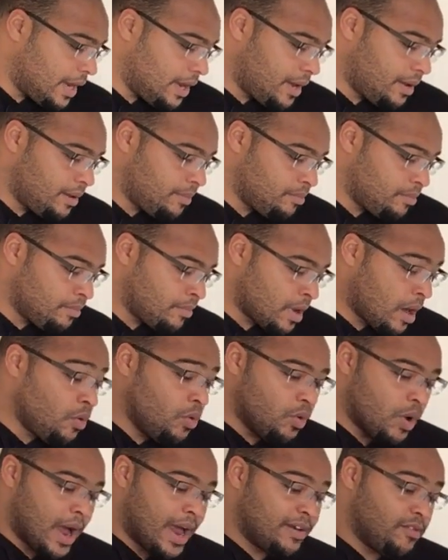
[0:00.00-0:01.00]
um,
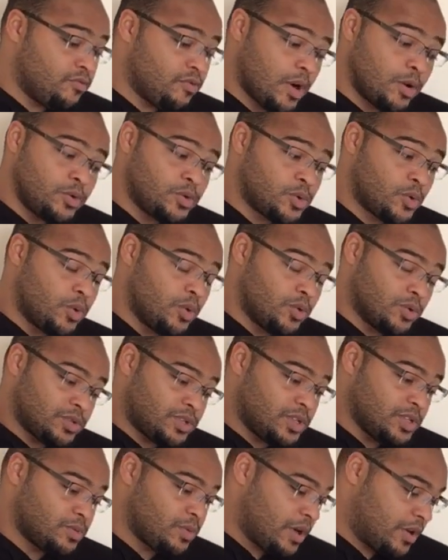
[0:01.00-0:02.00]
oh, and rose
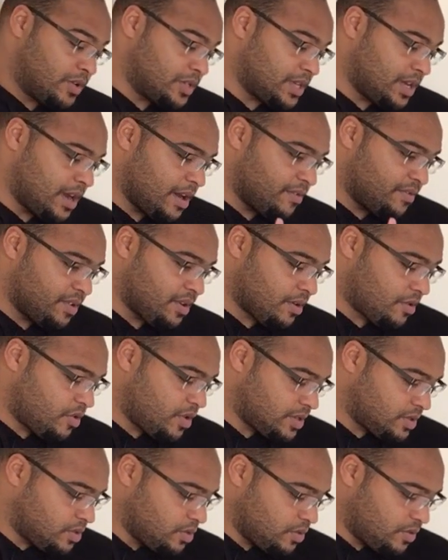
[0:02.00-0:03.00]
quartz as well as another
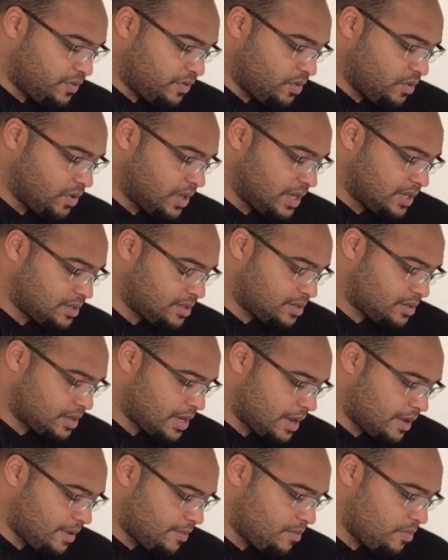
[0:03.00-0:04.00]
crystal for this.
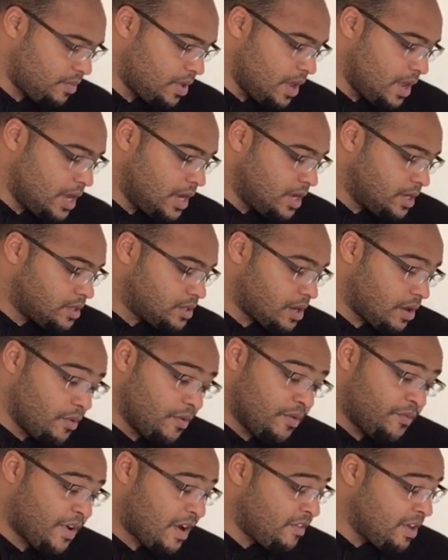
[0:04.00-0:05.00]
Um,
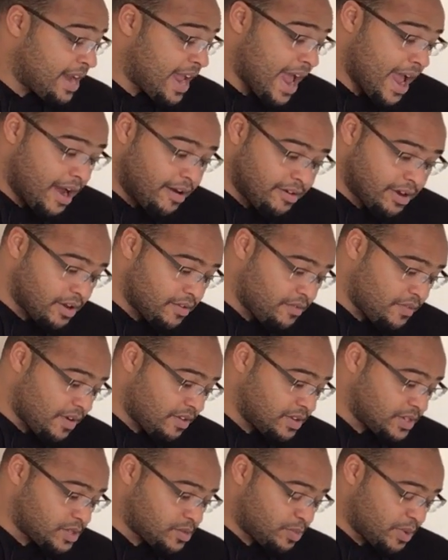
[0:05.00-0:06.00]
so very caring and
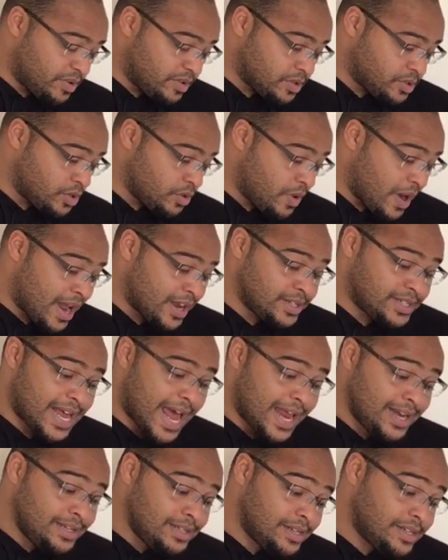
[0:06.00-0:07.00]
very spiritual and
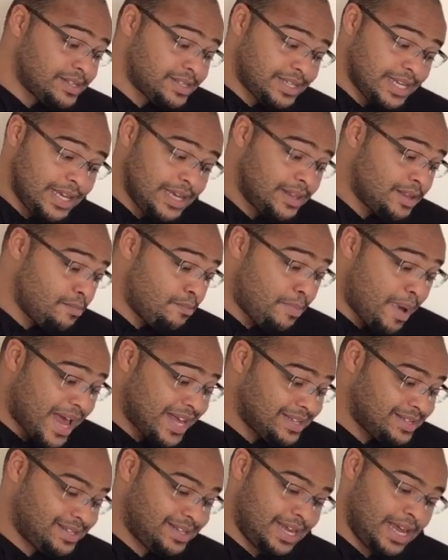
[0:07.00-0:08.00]
tend to see the
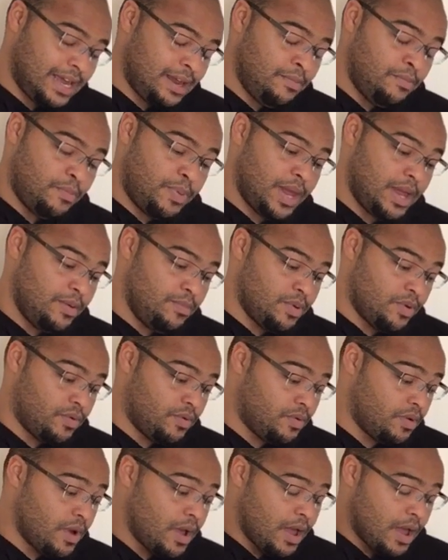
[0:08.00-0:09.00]
best in
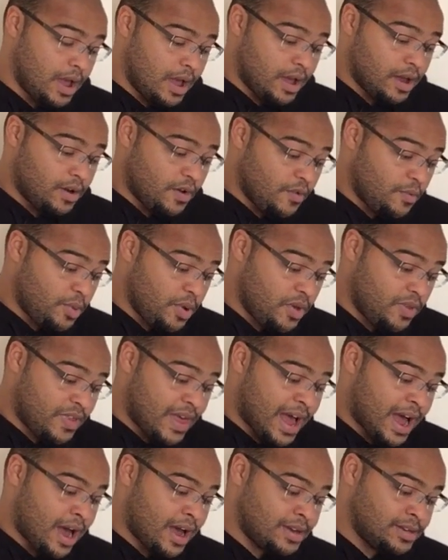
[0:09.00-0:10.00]
people. And I've put
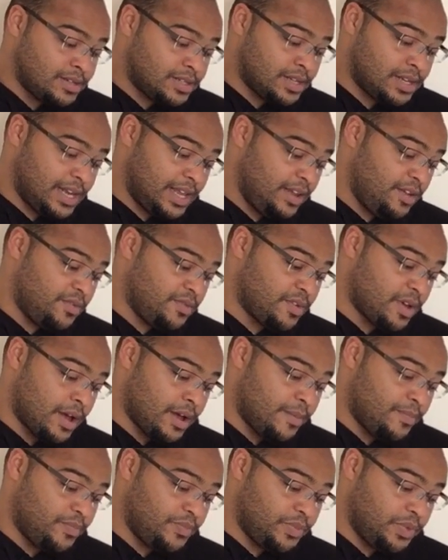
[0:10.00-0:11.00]
that underneath,
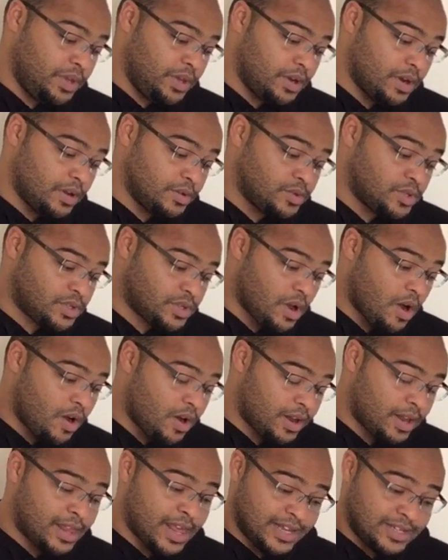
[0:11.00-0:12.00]
um, you know,
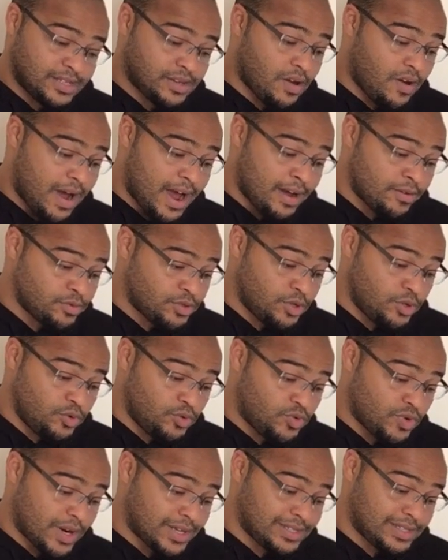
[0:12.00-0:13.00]
start they start out to
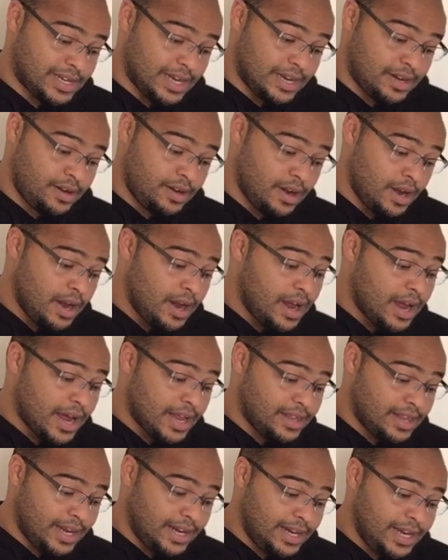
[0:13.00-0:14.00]
trust in,
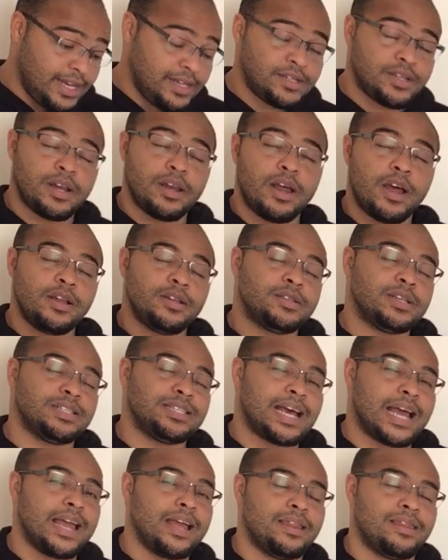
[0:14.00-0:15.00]
and they need to learn to
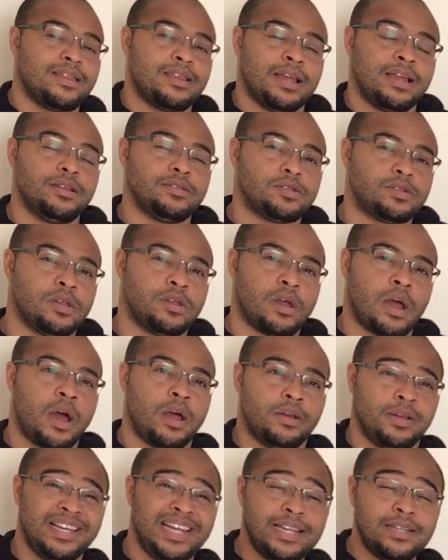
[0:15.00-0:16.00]
take things,
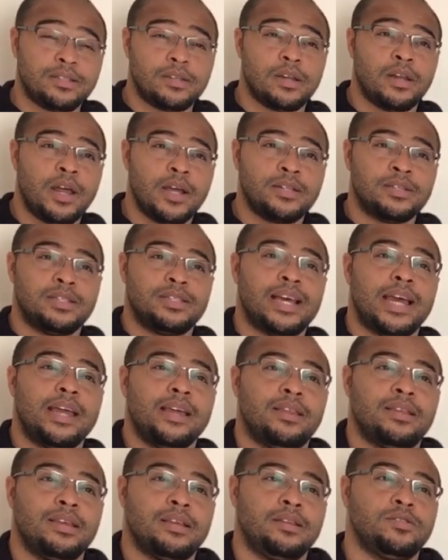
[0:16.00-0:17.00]
uh, need to learn to
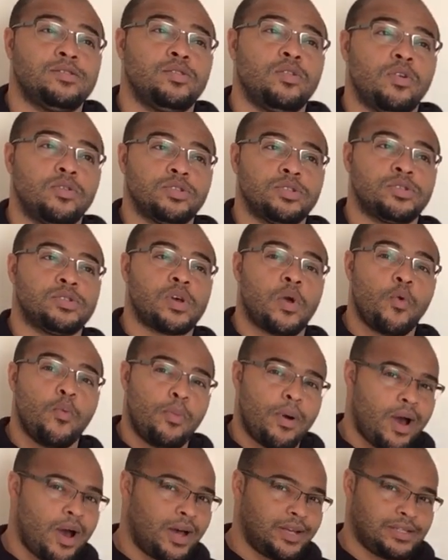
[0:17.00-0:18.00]
take things not so
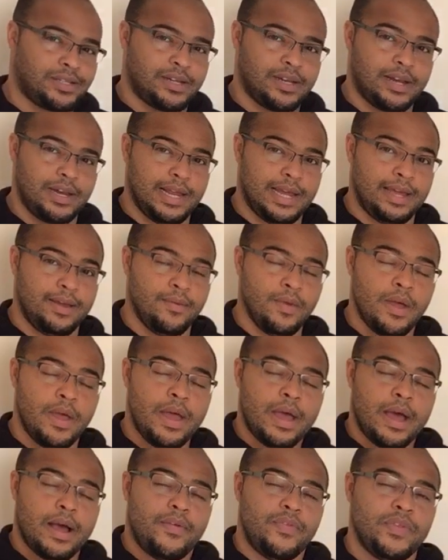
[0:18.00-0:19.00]
personally.
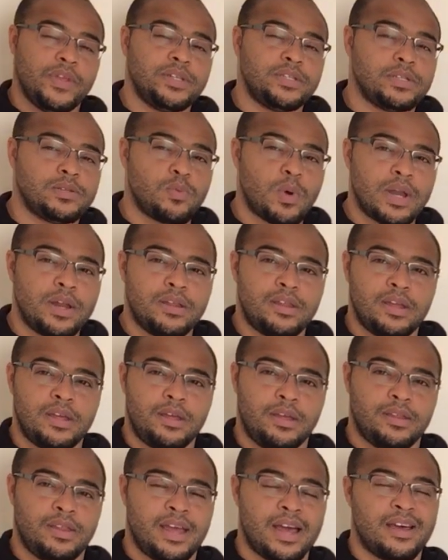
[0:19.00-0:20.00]
And this is one of
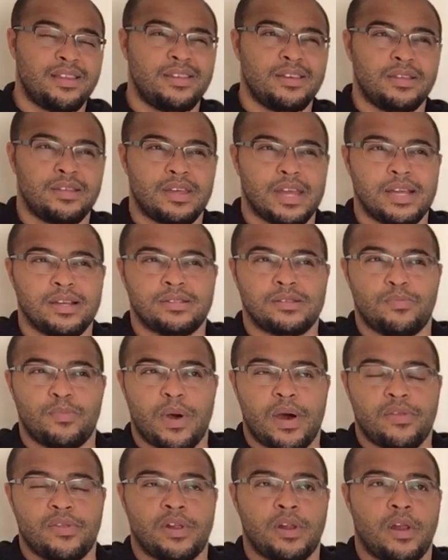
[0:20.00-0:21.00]
the, the other things
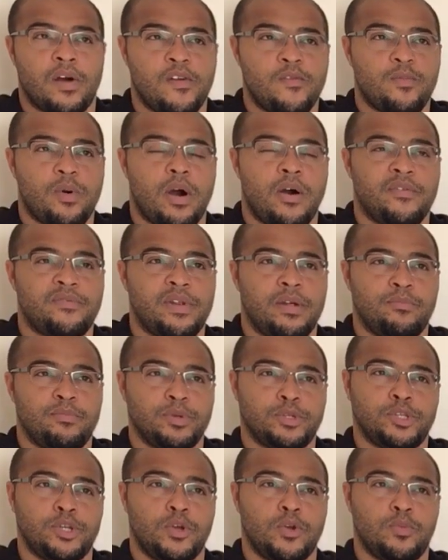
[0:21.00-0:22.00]
about the life path
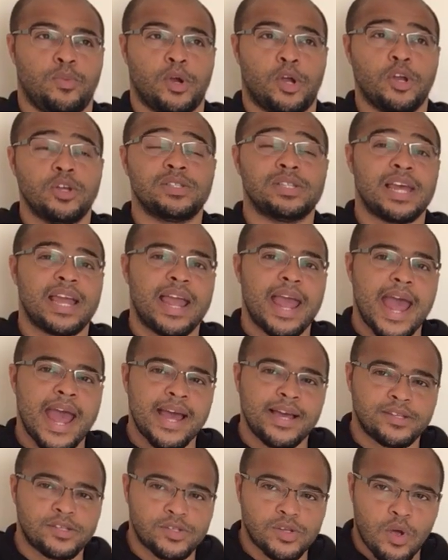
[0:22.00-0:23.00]
number two, because they
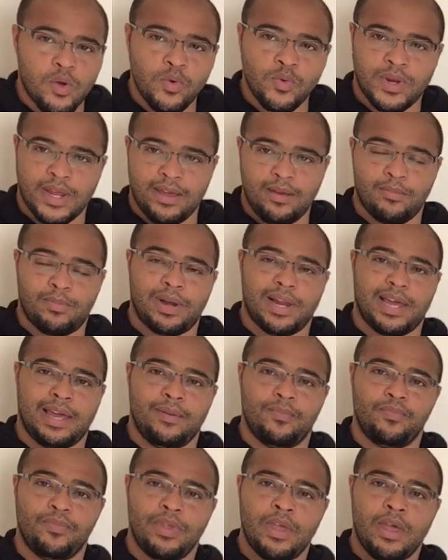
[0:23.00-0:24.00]
care so deeply